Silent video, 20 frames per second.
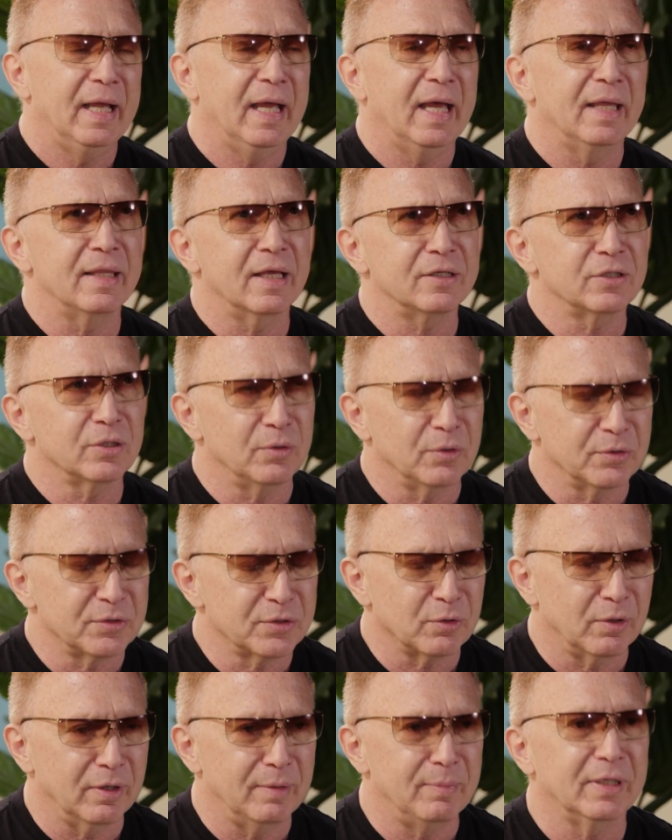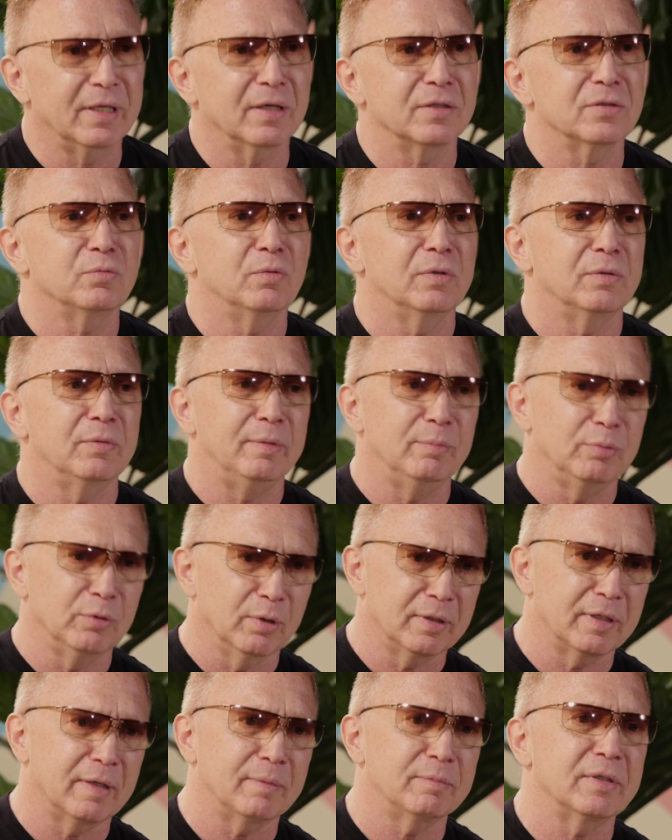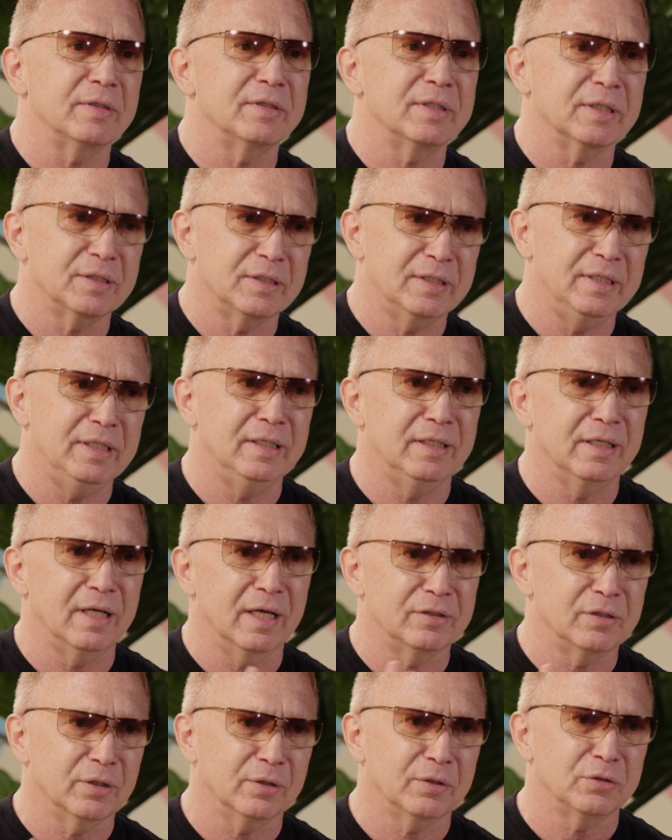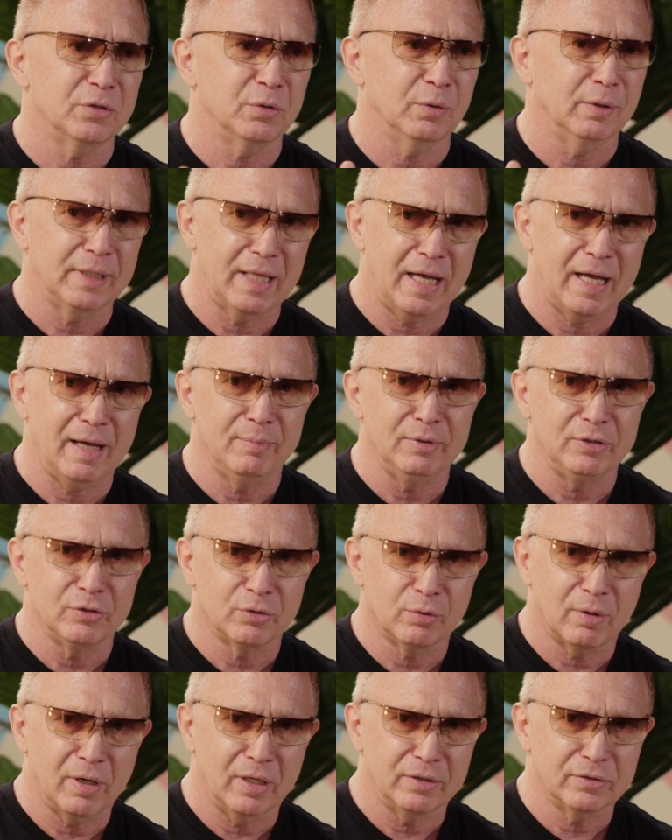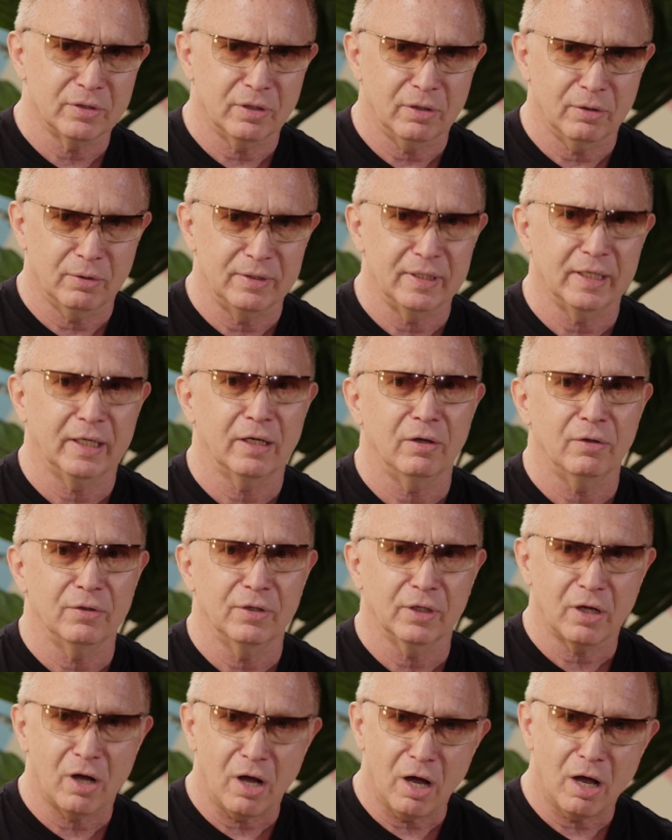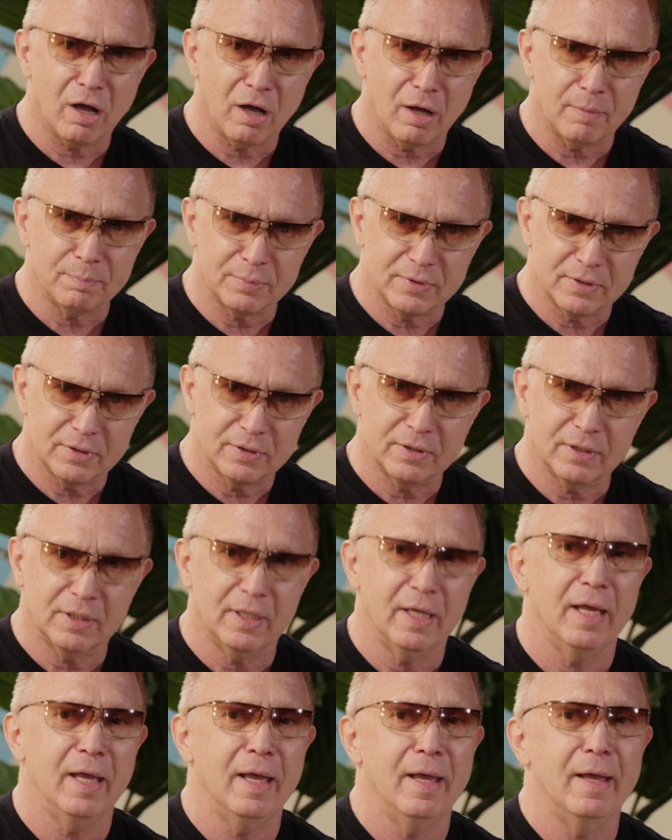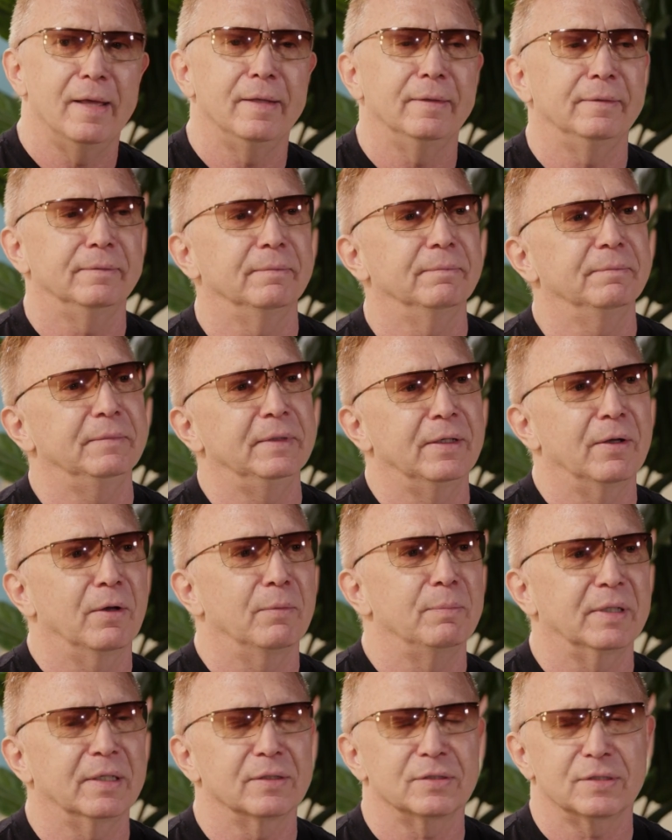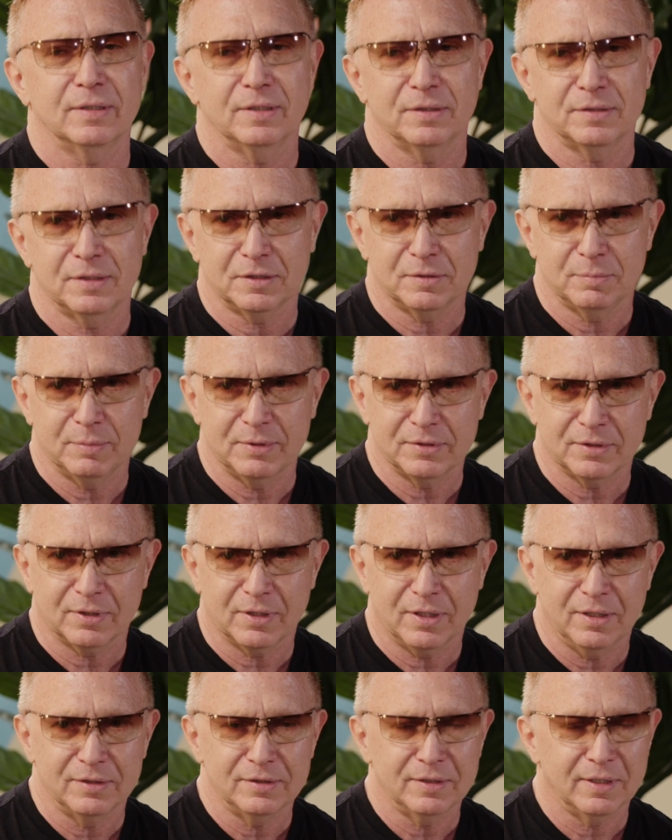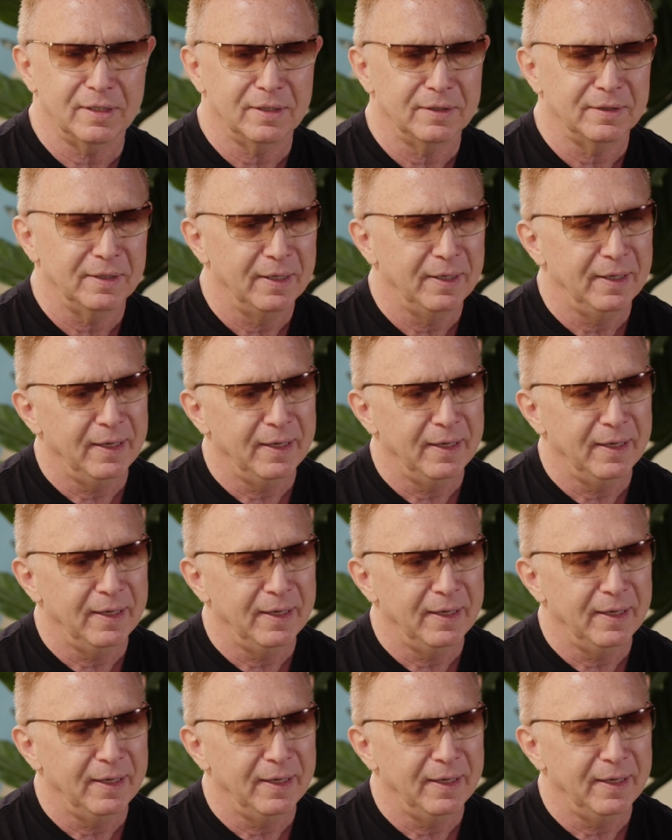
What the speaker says: And that's a whole story, because when we blew it up to 16, I took it to a lab in Toronto, and they called the cops, and, you know, because it has explicit content.